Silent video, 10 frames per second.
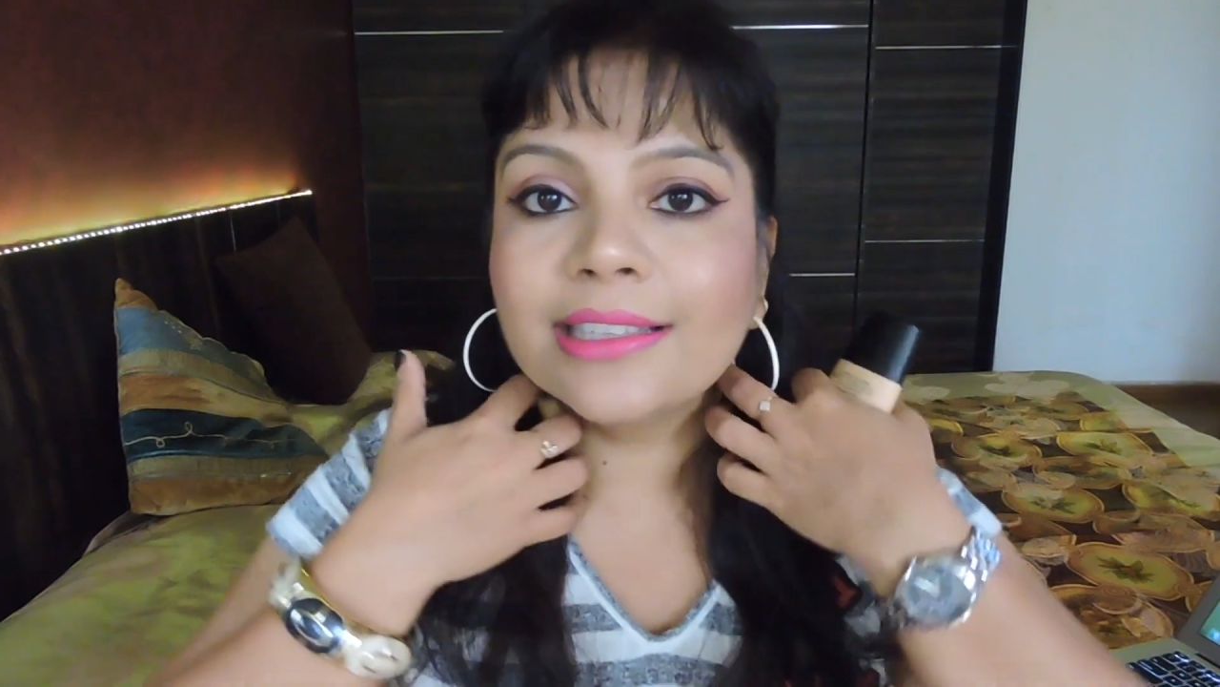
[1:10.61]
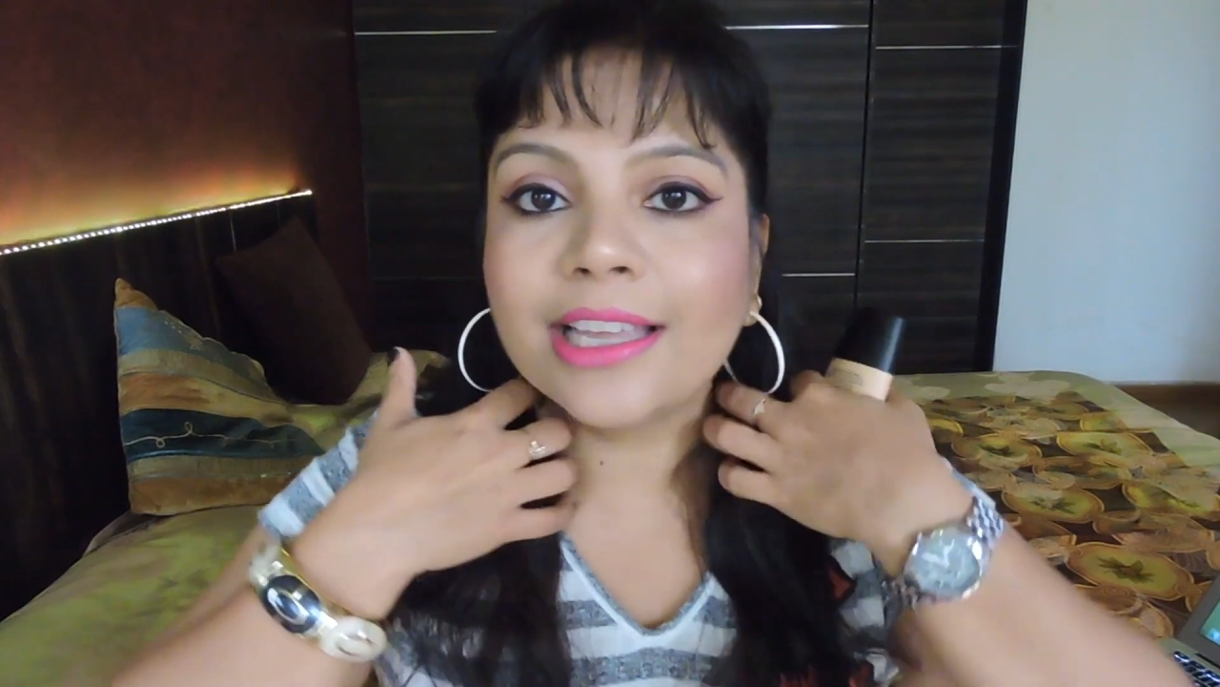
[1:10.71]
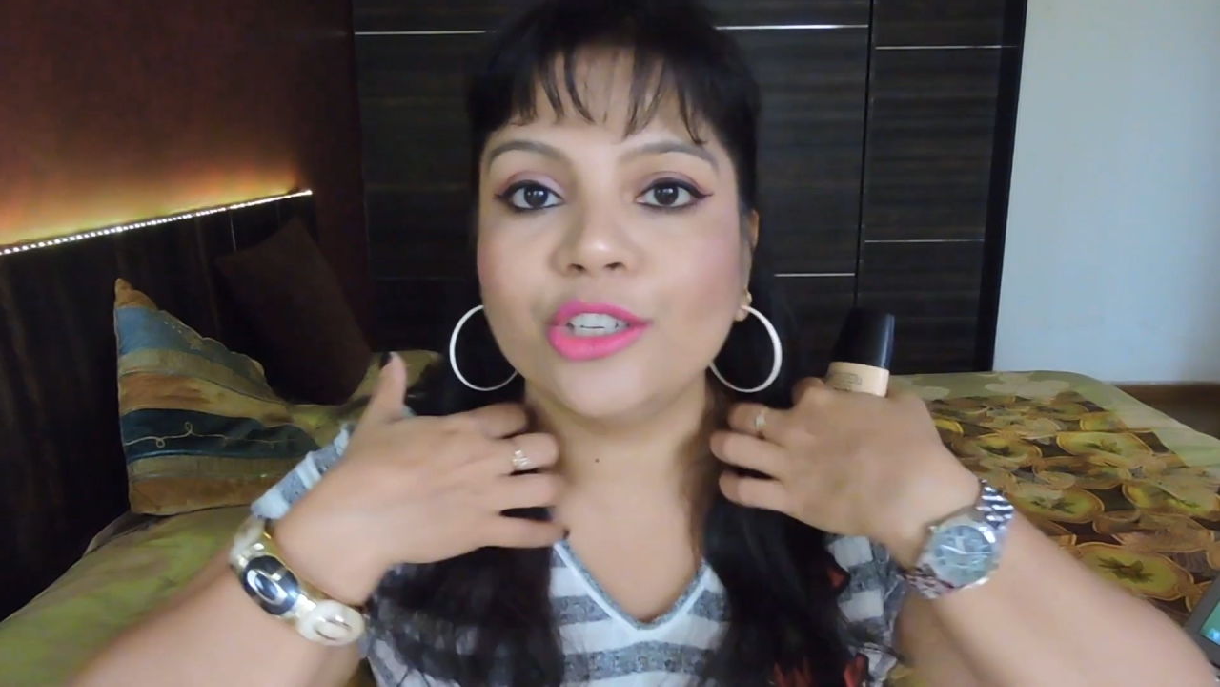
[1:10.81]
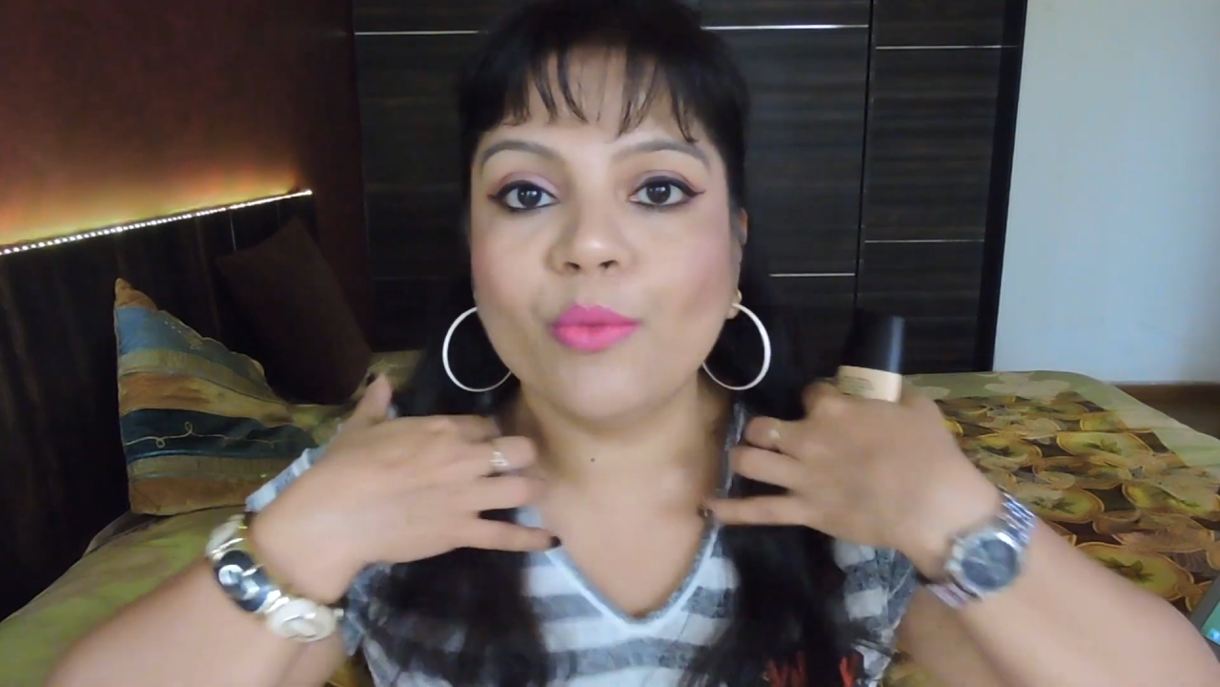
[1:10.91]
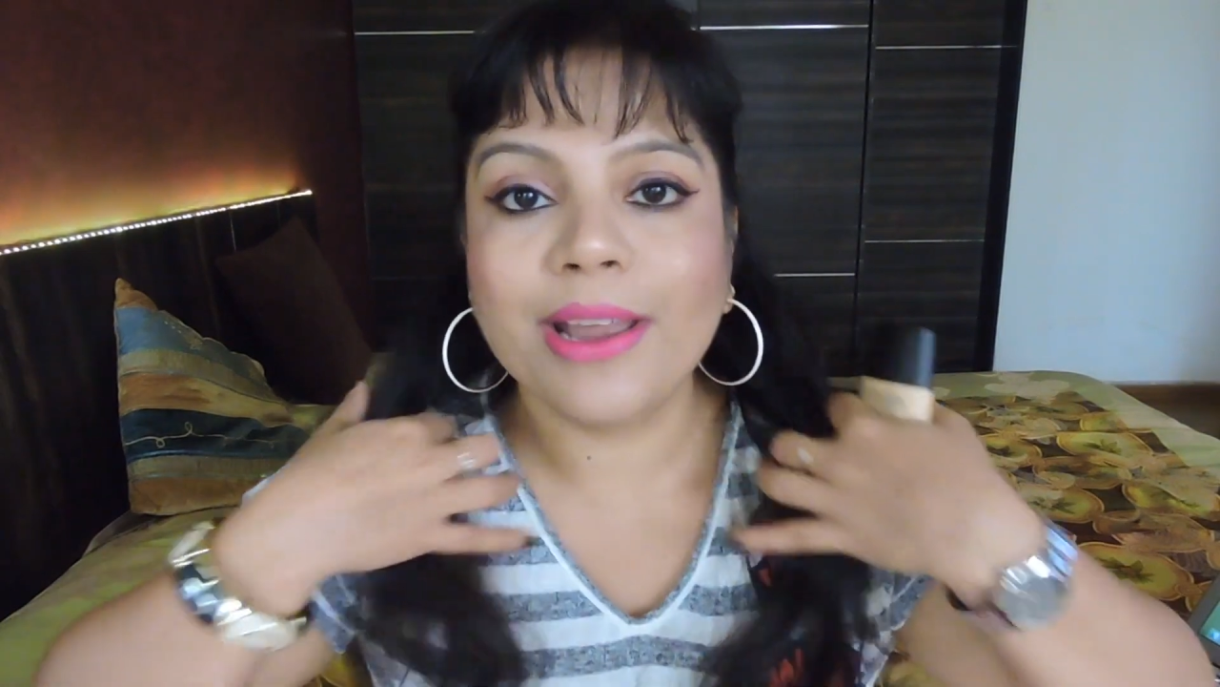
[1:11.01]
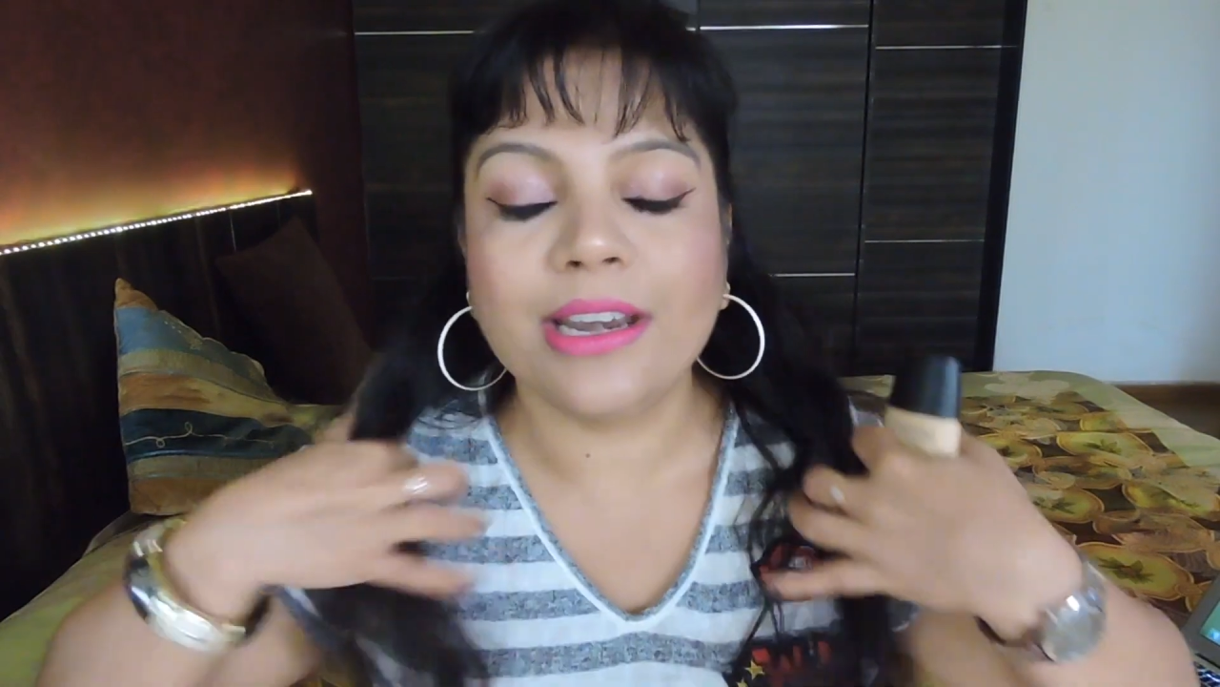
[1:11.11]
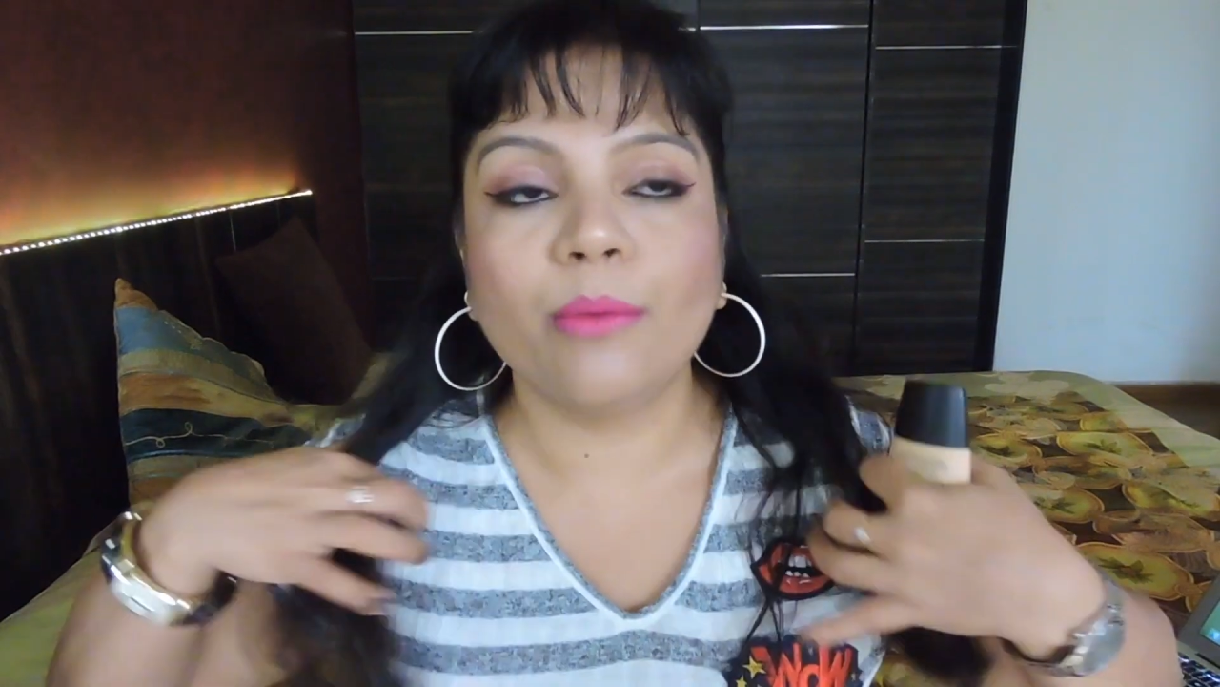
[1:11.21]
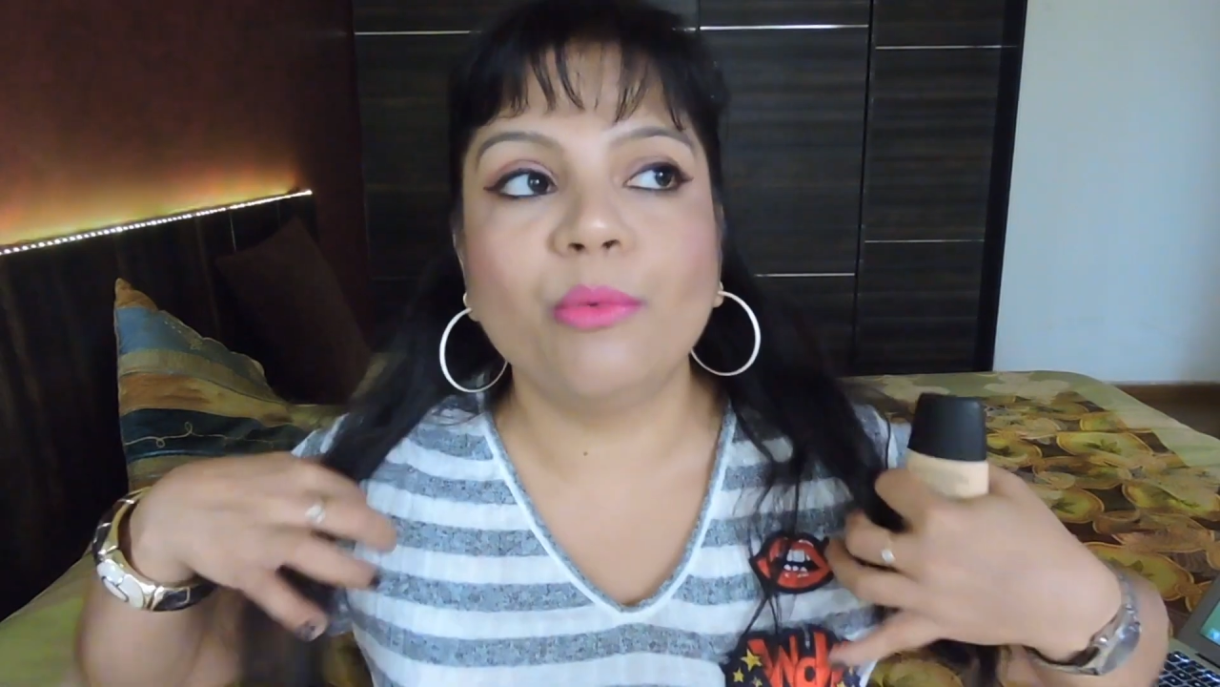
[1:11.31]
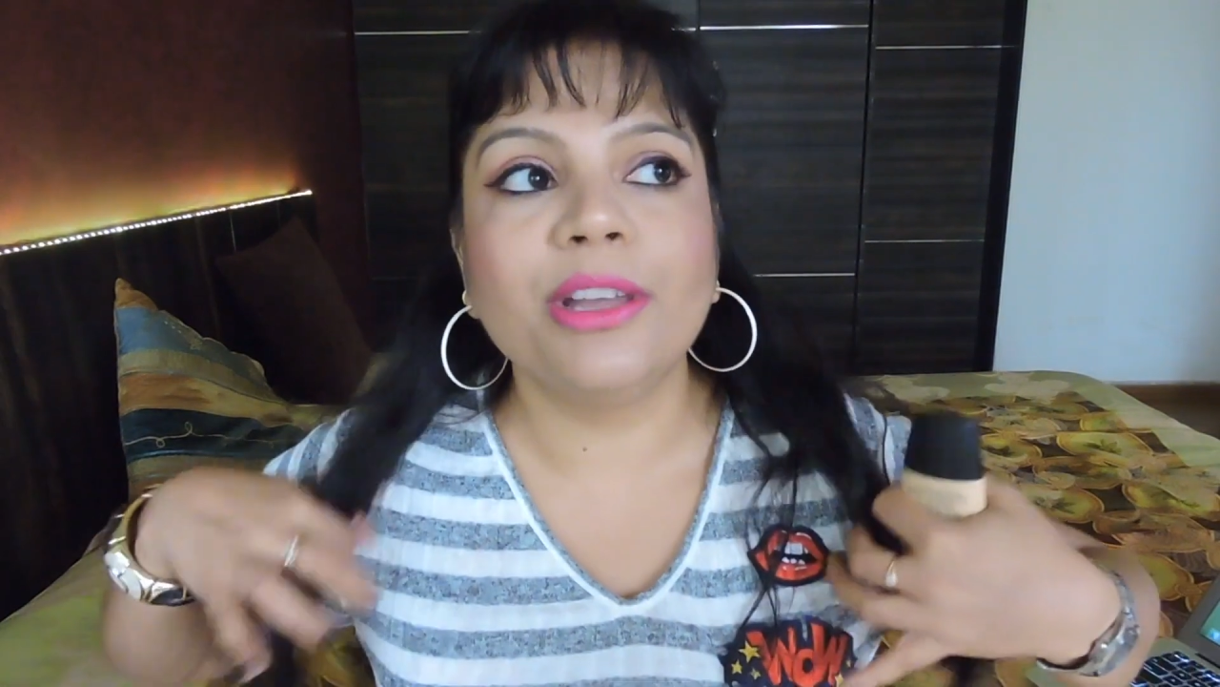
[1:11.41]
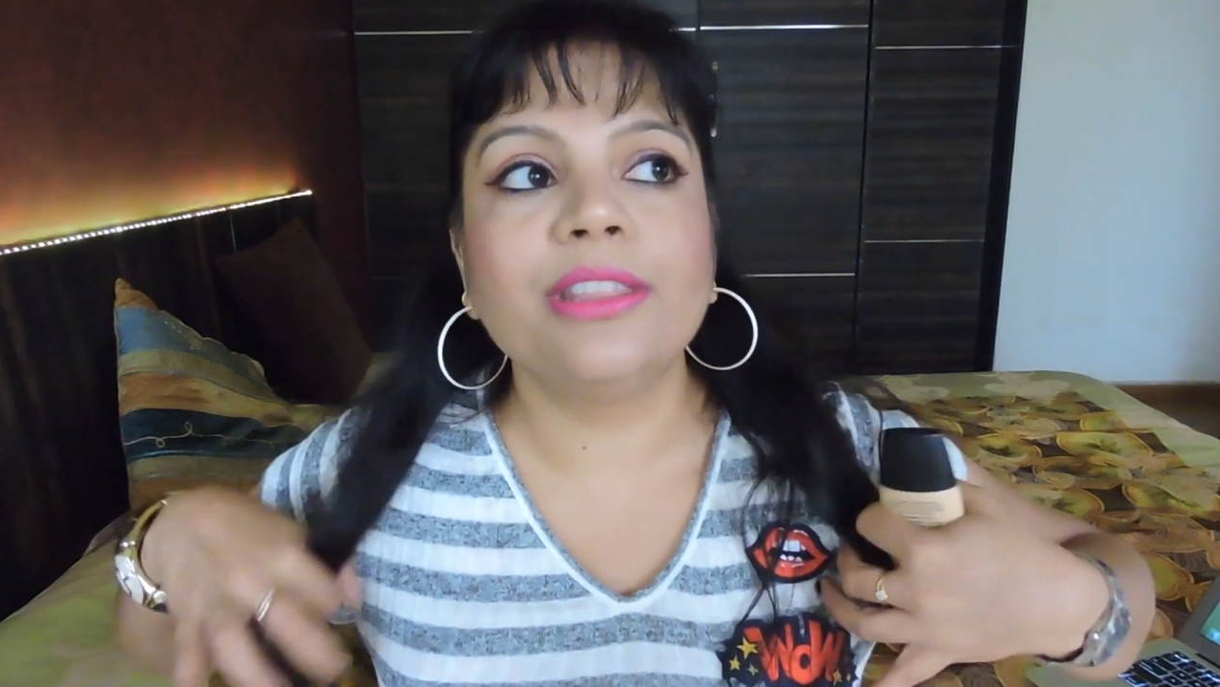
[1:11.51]
I do end
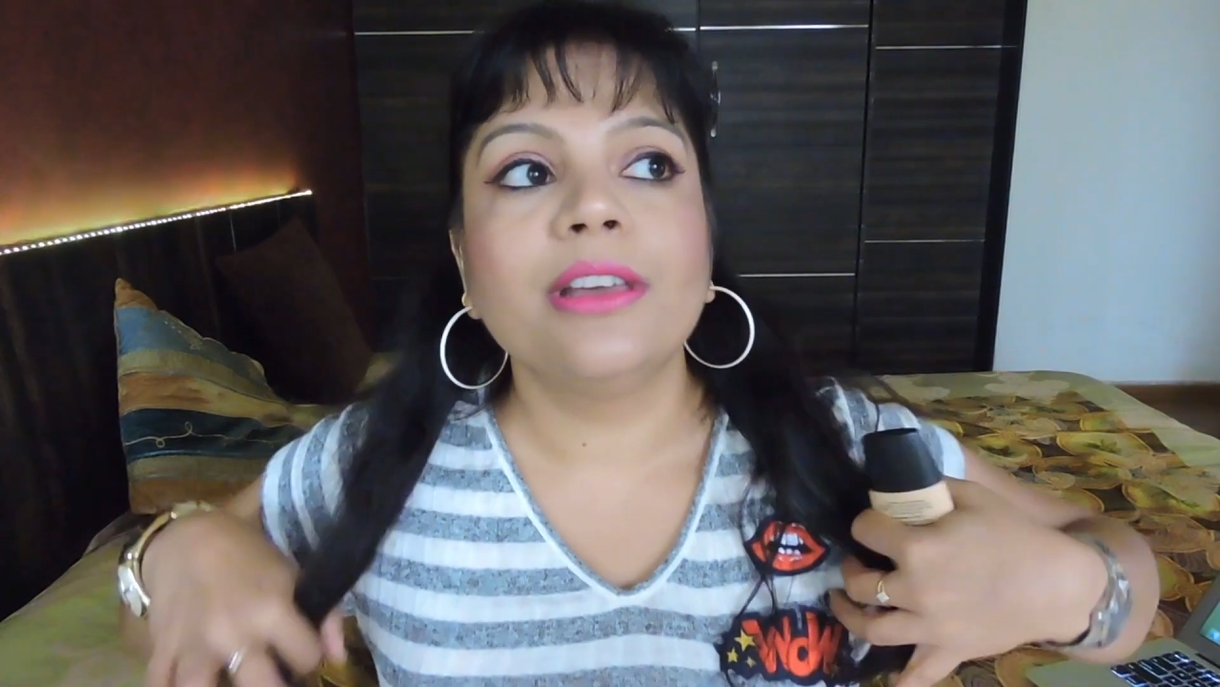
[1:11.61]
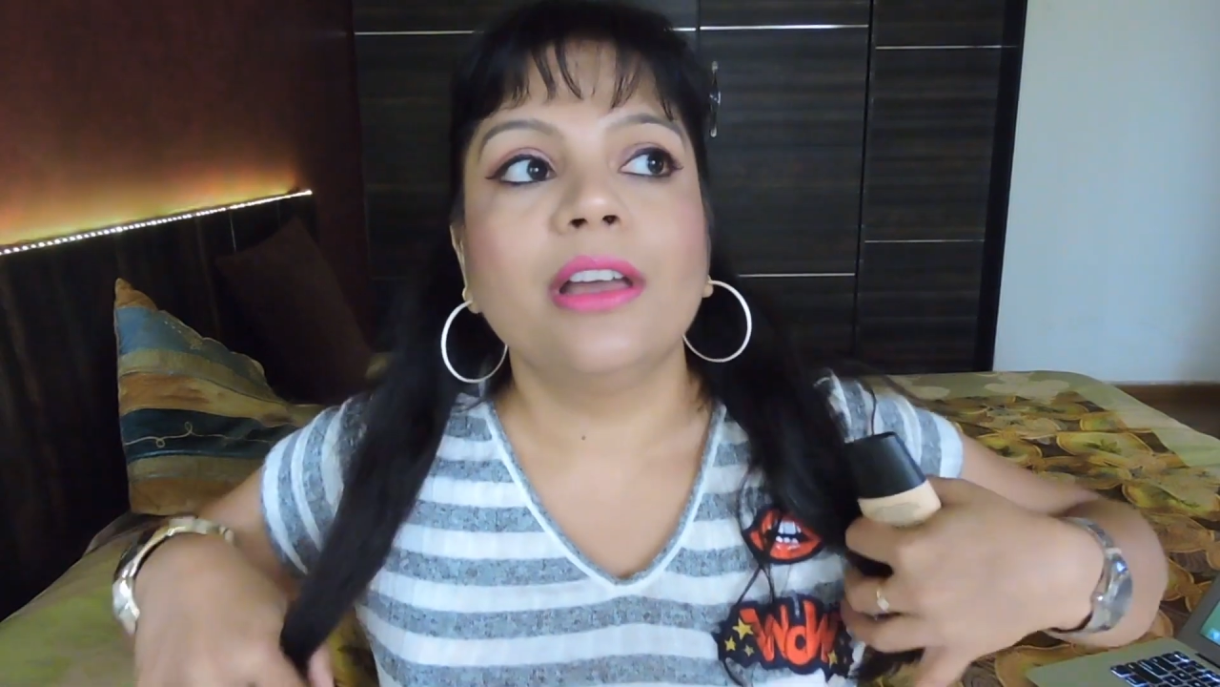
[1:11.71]
up with